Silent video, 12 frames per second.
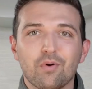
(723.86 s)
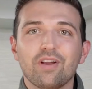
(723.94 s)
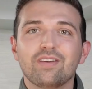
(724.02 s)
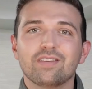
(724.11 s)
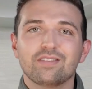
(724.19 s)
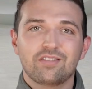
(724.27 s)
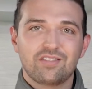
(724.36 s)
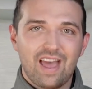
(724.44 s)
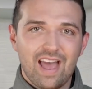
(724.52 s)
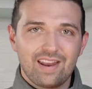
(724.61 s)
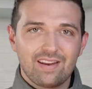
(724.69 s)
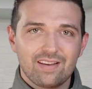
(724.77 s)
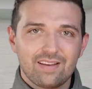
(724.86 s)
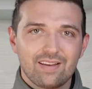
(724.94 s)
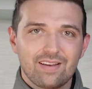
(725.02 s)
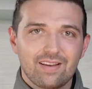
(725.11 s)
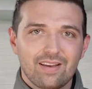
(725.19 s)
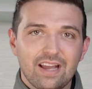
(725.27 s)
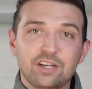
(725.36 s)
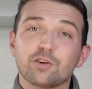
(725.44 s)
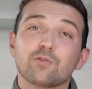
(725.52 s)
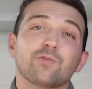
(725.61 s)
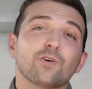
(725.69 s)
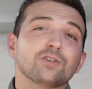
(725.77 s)
print instead. And your
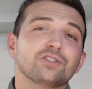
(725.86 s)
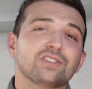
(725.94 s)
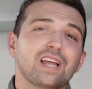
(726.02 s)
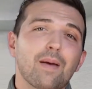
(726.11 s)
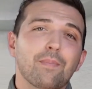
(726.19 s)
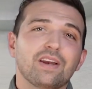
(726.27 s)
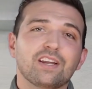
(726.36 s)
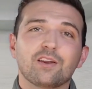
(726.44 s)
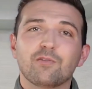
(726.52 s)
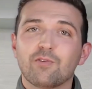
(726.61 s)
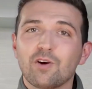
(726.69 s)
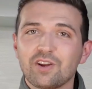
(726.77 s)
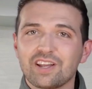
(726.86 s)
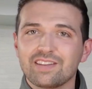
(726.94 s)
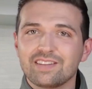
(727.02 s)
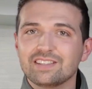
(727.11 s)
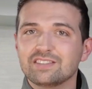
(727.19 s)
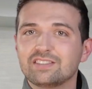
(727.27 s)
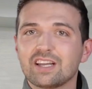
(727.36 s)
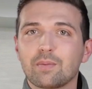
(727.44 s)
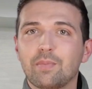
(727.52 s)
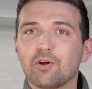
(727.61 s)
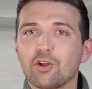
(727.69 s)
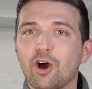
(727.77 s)
first step in converting these
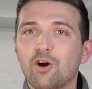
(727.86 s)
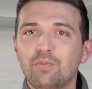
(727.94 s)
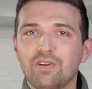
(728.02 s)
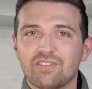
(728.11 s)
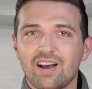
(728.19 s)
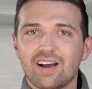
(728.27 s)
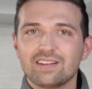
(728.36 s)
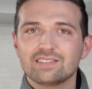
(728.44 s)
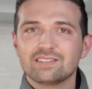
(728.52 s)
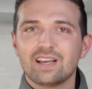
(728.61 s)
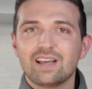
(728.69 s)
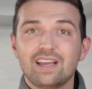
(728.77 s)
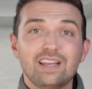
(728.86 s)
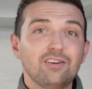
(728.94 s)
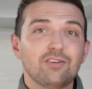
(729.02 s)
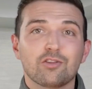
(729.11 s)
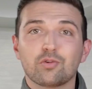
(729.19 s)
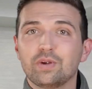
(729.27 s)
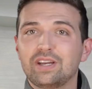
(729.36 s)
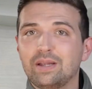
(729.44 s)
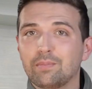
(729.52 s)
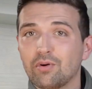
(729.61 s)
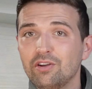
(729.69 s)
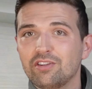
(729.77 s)
stick-built home designs into
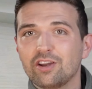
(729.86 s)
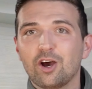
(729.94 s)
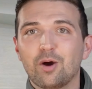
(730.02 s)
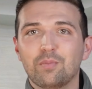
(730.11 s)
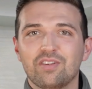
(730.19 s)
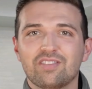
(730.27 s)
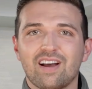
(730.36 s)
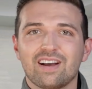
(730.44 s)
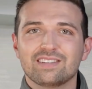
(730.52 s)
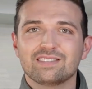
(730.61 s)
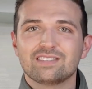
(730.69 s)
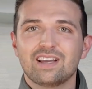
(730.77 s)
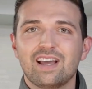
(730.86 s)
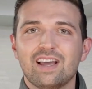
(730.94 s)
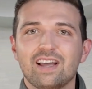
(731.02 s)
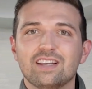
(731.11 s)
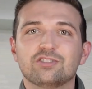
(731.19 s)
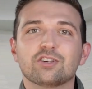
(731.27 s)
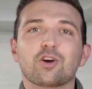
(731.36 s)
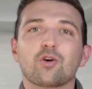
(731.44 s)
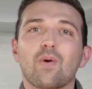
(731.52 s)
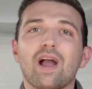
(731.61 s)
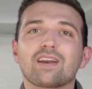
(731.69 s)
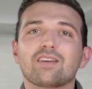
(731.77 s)
3D printed home designs is to
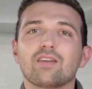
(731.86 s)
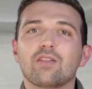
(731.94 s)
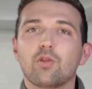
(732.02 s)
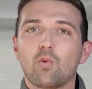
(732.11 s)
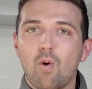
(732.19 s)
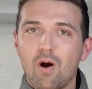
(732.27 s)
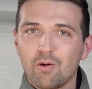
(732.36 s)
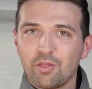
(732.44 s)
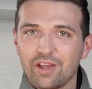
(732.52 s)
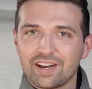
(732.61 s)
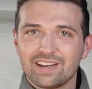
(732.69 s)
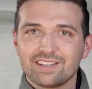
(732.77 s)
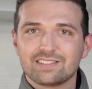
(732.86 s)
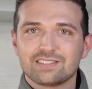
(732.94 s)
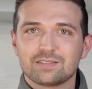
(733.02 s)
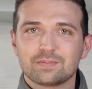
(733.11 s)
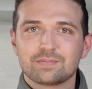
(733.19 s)
correct the wall thickness.